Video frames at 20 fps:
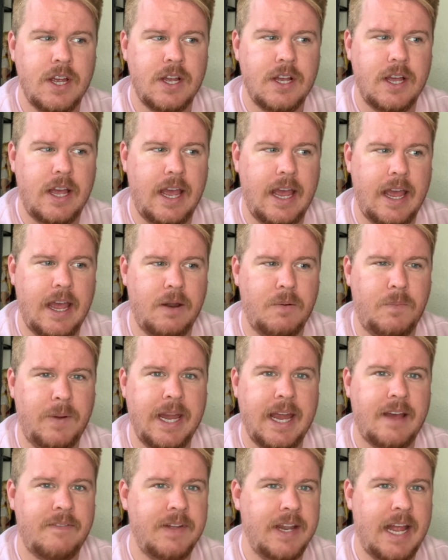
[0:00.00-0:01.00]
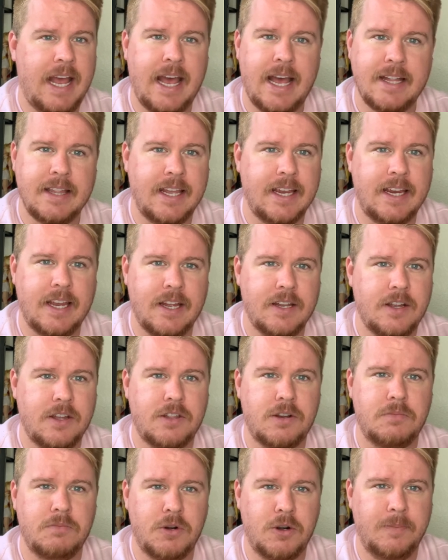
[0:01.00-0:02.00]
And we haven't had like
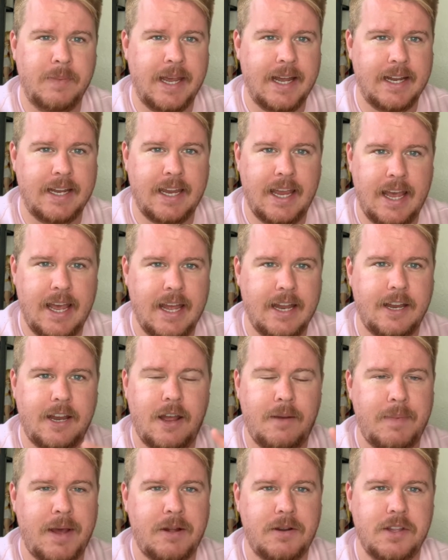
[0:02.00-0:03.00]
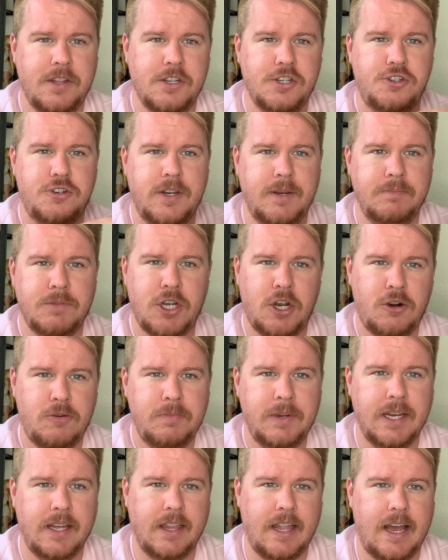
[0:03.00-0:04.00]
another Merman Ken come out in the
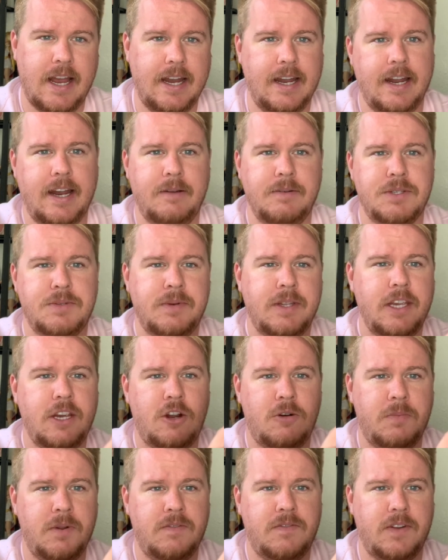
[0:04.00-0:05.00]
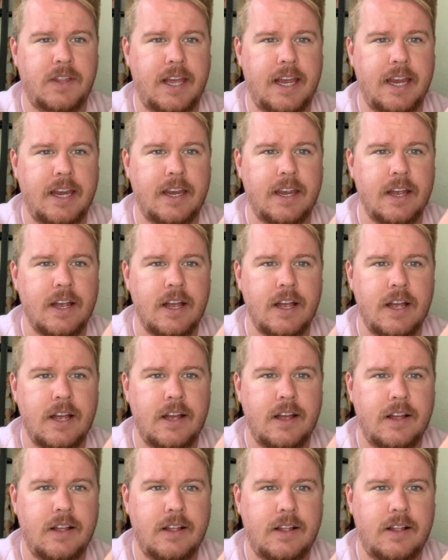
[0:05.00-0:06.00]
Dreamtopia line. And I was really hoping for like
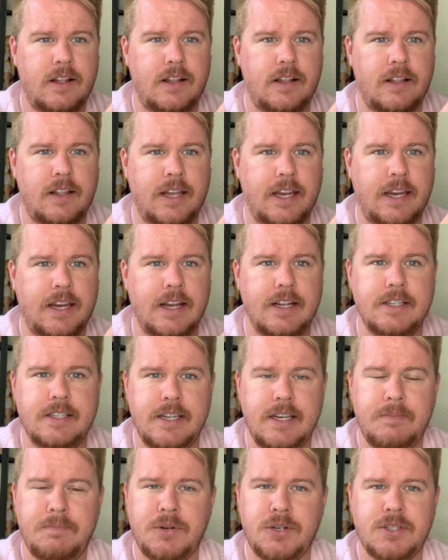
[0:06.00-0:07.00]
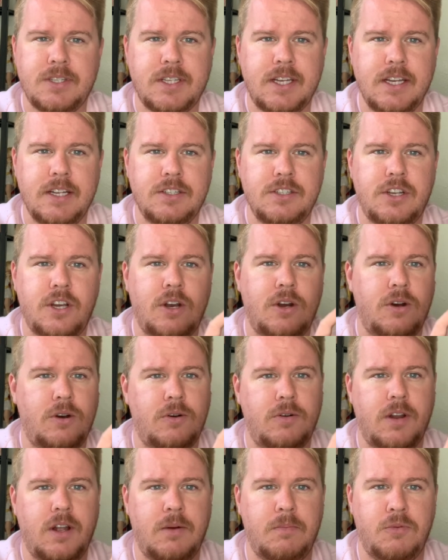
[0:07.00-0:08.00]
a deeper skin
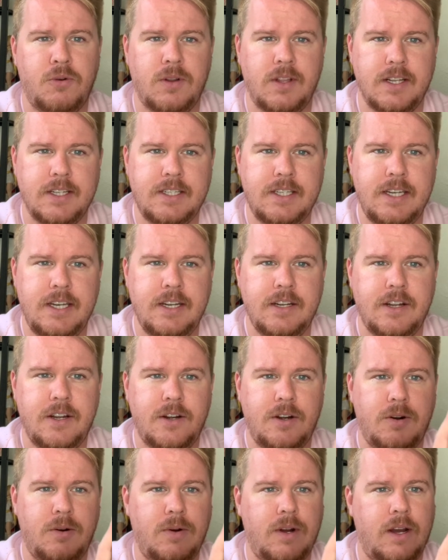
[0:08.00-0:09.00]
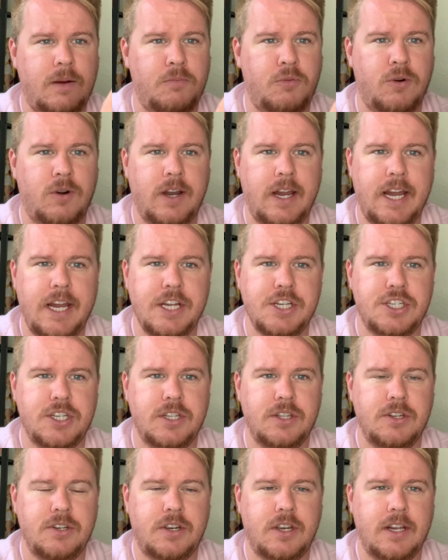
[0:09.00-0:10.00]
tone, a more Latino, a more
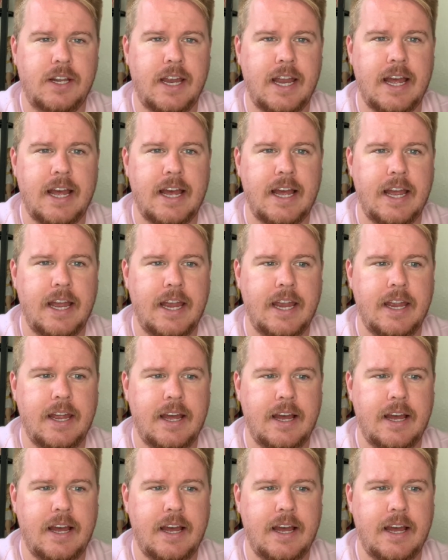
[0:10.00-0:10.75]
Asian looking guy.